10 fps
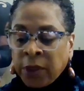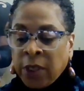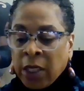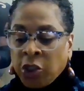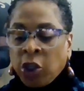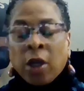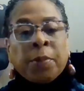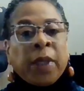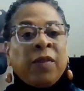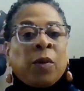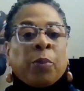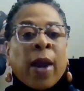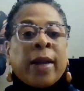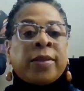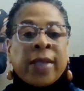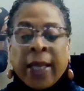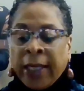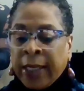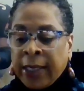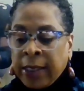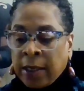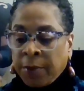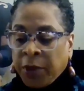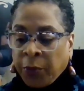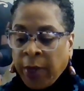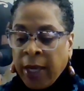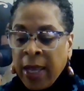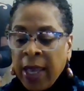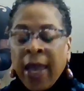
Nick Chubb, Cleveland Browns, not in it, number three.